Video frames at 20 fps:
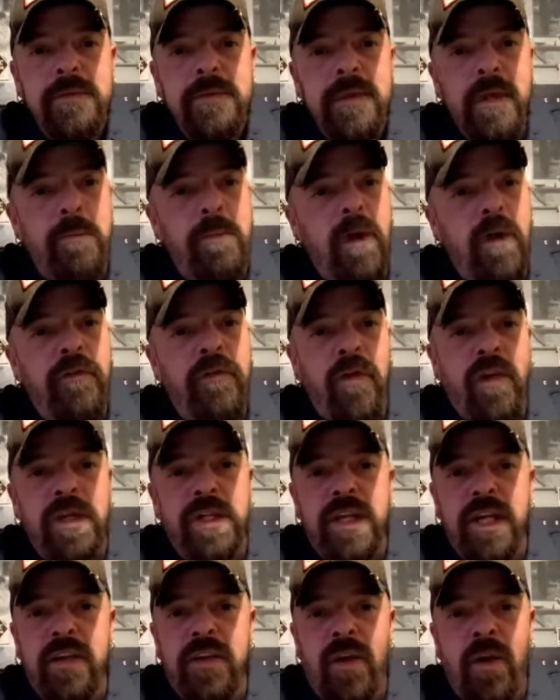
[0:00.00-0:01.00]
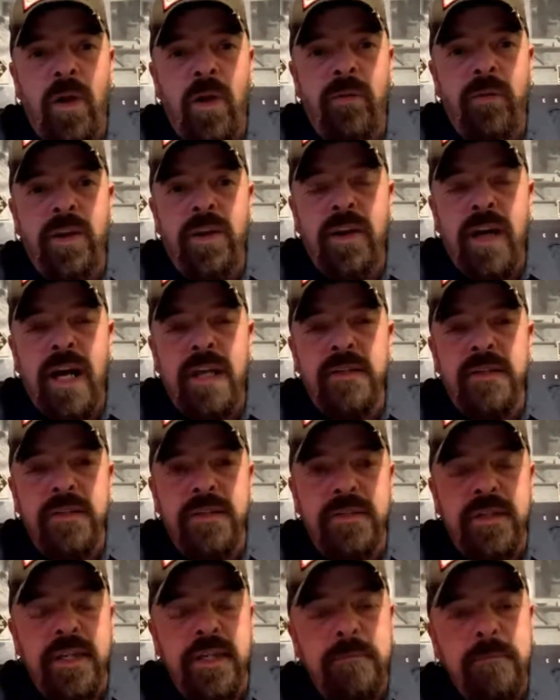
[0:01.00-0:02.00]
They're both full of shit and all over your ass,
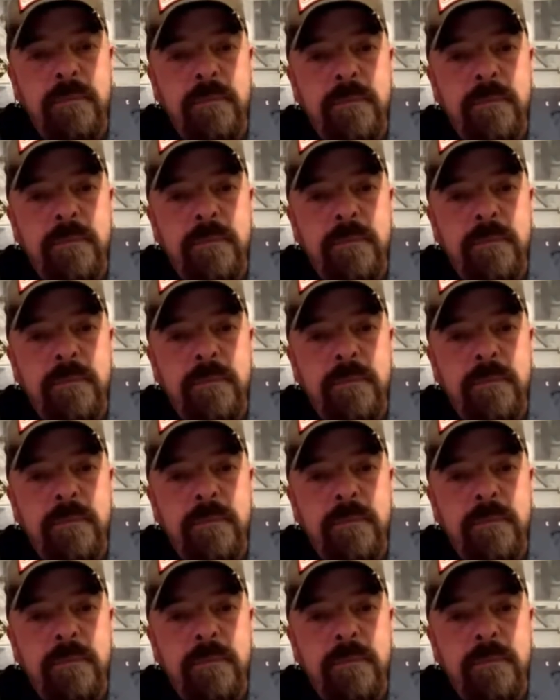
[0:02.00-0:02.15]
usually.